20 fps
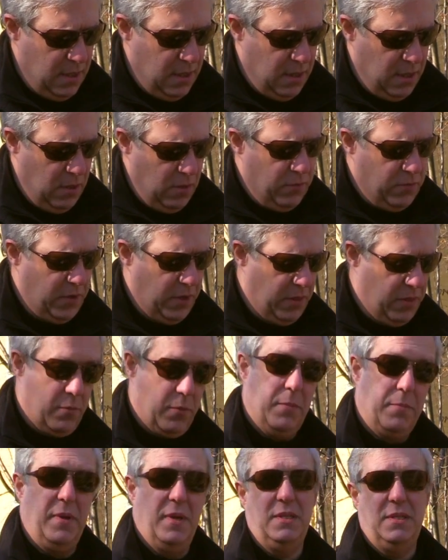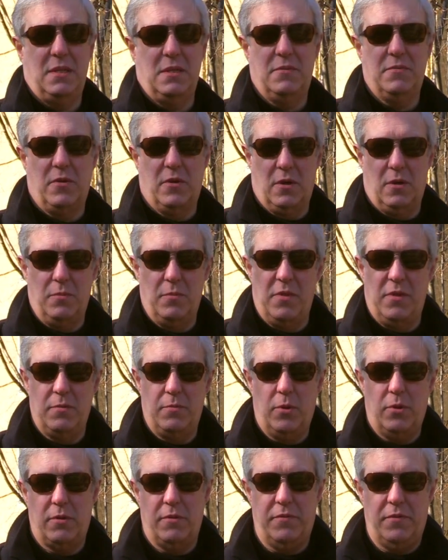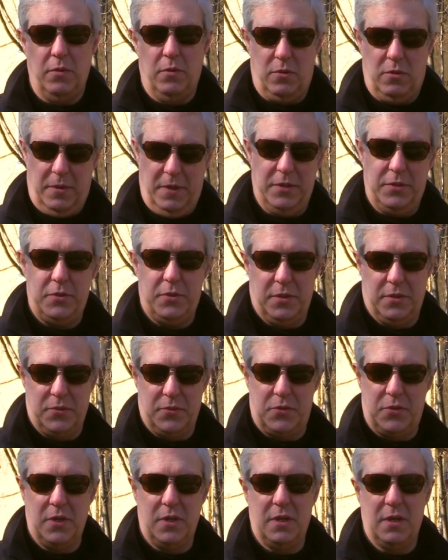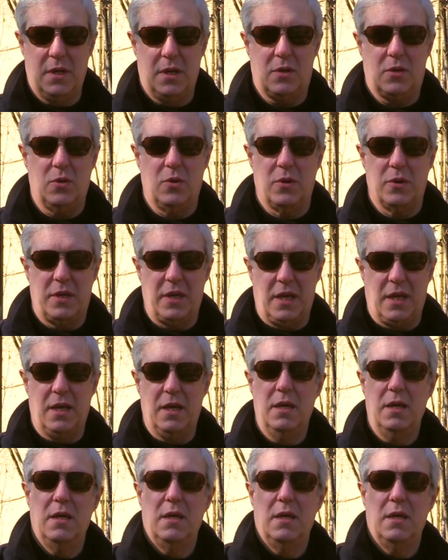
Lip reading: Over at the Whip Basics Forum, there were a few questions according